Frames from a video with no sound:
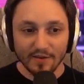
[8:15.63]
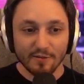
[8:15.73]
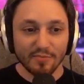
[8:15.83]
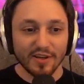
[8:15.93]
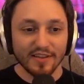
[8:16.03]

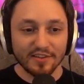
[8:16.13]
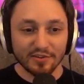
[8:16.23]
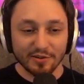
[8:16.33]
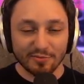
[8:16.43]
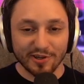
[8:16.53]
But yeah, then your
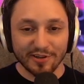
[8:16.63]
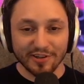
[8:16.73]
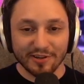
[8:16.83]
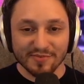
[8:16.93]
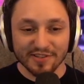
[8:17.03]
Liberator
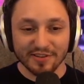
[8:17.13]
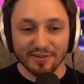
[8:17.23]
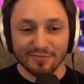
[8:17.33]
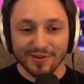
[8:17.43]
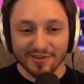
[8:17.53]
comes in. The
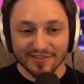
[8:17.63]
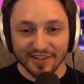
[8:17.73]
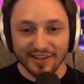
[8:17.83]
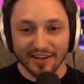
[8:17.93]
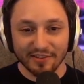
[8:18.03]
Liberator is
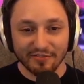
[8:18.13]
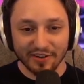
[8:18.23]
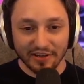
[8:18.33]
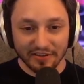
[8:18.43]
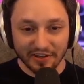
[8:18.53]
like kind of the
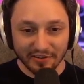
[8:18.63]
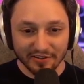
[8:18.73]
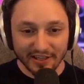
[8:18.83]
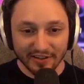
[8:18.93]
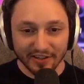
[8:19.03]
final
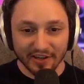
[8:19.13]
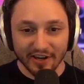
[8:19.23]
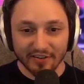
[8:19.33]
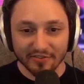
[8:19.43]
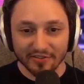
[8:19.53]
nail in the
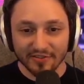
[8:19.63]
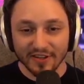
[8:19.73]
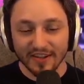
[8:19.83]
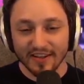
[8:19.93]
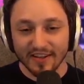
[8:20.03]
coffin,
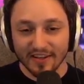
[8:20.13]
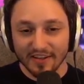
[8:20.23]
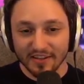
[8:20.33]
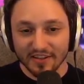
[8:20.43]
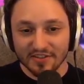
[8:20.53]

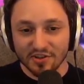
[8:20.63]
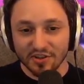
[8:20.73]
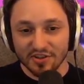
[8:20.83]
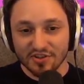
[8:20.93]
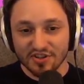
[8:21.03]
because you
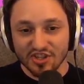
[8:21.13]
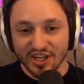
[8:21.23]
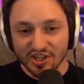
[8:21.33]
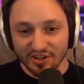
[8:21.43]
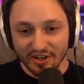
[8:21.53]
can just
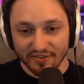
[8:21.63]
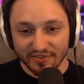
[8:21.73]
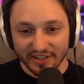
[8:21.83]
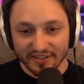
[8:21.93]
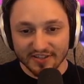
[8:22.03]
section off
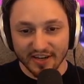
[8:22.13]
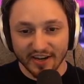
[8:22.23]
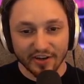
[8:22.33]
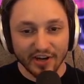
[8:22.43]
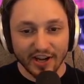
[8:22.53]
the
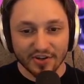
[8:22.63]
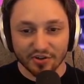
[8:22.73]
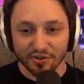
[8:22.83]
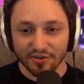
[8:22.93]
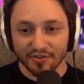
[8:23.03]
entire
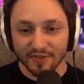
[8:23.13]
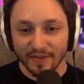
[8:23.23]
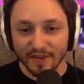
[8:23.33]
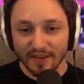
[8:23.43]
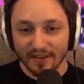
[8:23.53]
natural.
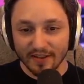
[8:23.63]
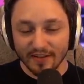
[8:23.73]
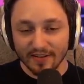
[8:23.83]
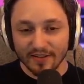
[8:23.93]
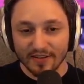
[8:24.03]

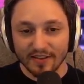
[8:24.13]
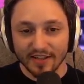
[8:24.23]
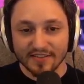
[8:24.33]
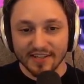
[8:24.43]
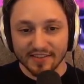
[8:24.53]

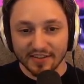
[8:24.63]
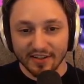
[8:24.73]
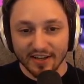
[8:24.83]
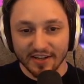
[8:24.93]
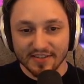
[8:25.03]
Like,
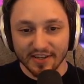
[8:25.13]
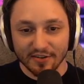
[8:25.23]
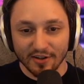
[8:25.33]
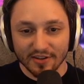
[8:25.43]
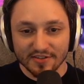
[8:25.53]
technically I could take
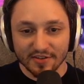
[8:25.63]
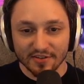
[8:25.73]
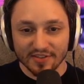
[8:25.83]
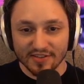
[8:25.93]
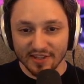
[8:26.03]
all these
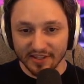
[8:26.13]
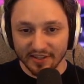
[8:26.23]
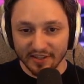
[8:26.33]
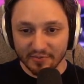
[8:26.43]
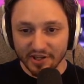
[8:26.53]
units and I can
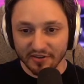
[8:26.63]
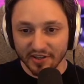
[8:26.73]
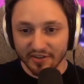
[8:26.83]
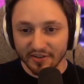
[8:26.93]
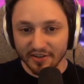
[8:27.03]
come down
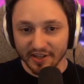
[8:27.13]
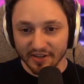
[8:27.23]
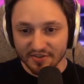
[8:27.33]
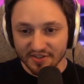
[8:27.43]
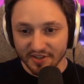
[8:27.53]
here and I
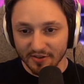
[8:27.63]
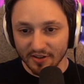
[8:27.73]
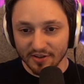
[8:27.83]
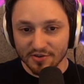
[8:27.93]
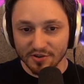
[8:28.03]
can just kill
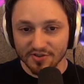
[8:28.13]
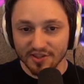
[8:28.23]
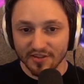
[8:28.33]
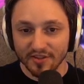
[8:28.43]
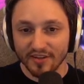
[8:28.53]
all the drones
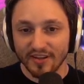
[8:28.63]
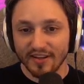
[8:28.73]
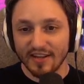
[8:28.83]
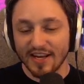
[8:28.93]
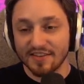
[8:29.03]
here.
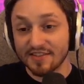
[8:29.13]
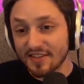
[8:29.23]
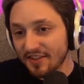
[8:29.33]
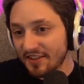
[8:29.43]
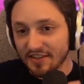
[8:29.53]
And there's
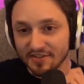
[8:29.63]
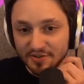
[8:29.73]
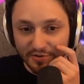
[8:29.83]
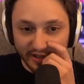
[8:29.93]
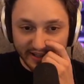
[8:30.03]
nothing he can
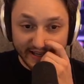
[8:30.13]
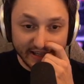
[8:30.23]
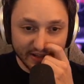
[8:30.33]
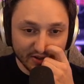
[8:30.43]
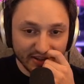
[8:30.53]
do. Like, any
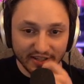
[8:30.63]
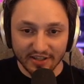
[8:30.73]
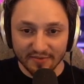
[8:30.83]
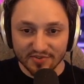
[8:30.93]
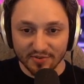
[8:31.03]
unit that
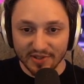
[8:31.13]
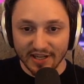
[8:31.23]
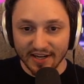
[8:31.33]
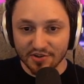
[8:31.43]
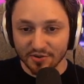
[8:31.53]
comes from the
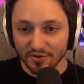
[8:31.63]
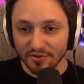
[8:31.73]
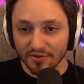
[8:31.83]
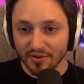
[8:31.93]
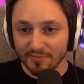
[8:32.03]
natural
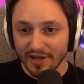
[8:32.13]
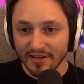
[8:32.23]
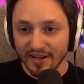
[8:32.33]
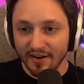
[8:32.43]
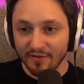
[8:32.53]
or the
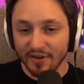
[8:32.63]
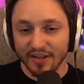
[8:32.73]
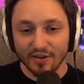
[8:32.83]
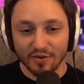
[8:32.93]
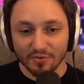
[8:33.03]
main now
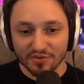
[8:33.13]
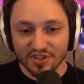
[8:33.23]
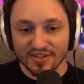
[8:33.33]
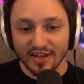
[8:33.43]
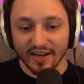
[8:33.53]
will
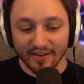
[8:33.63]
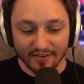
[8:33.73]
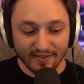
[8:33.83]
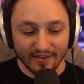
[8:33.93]
just die.